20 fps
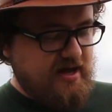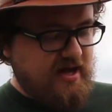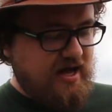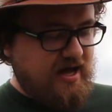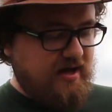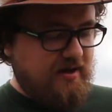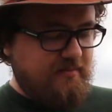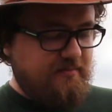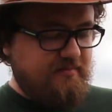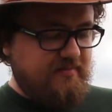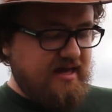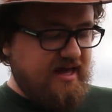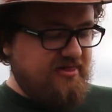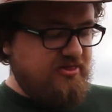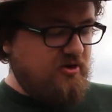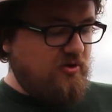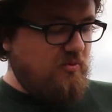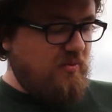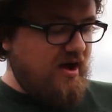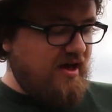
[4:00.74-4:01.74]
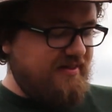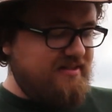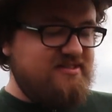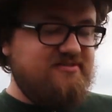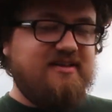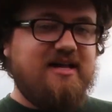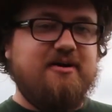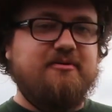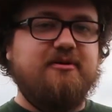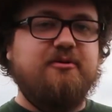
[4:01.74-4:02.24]
And though while
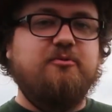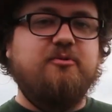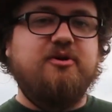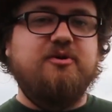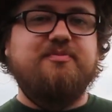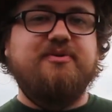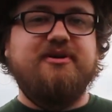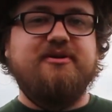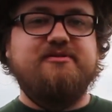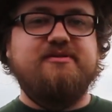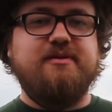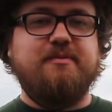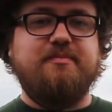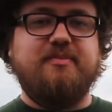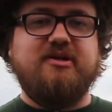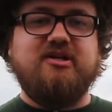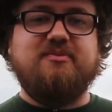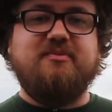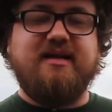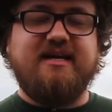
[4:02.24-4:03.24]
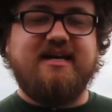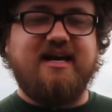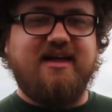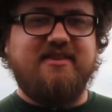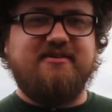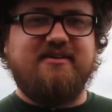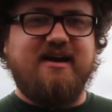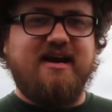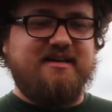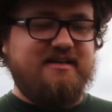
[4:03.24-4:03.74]
this flower will produce a bulb like
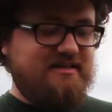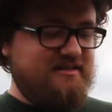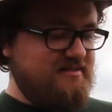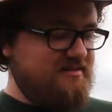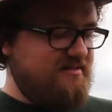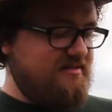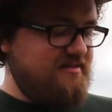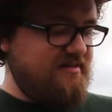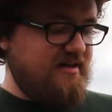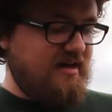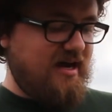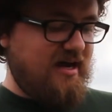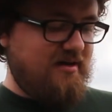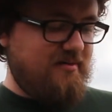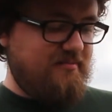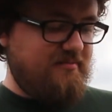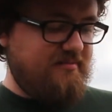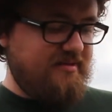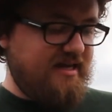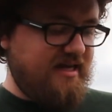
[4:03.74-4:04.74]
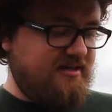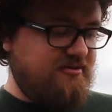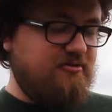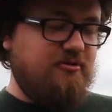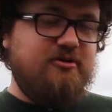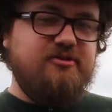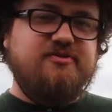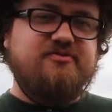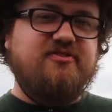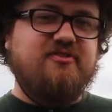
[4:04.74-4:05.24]
other onions, it
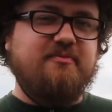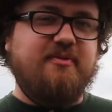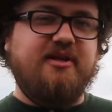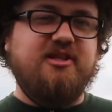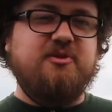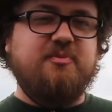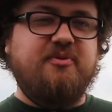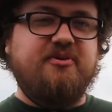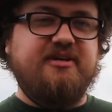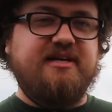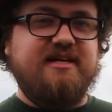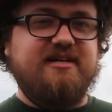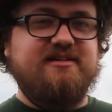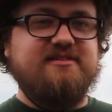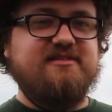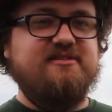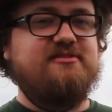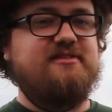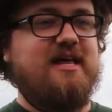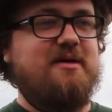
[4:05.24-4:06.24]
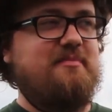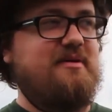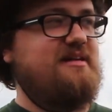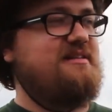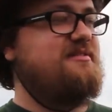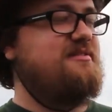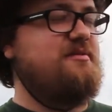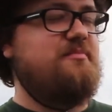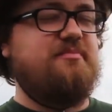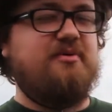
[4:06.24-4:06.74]
grows for multiple years, and so that
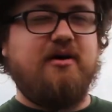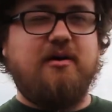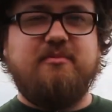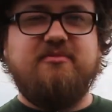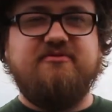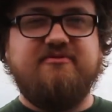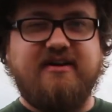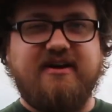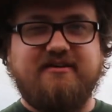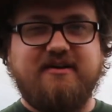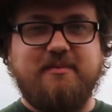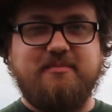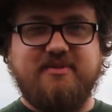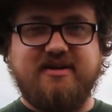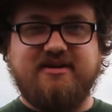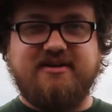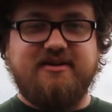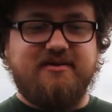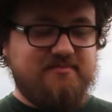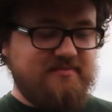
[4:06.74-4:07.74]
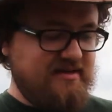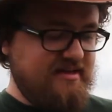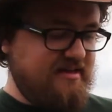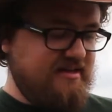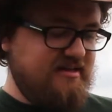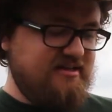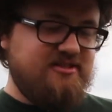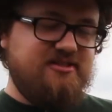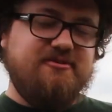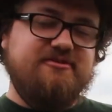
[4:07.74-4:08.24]
makes the bulb very bitter.
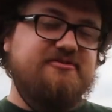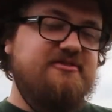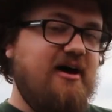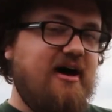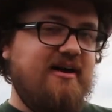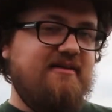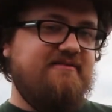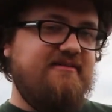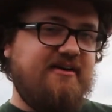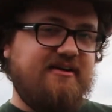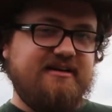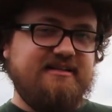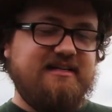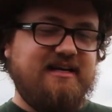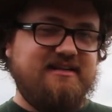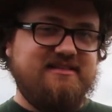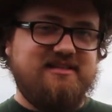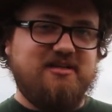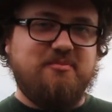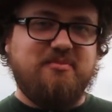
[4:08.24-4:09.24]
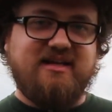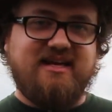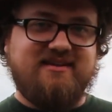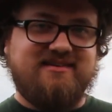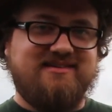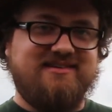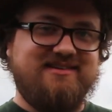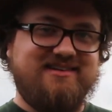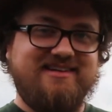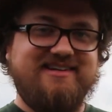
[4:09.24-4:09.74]
So it's not a very tasty
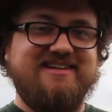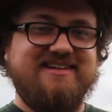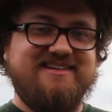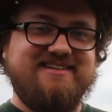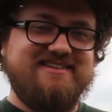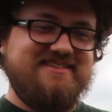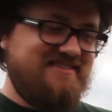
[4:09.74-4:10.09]
plant to eat.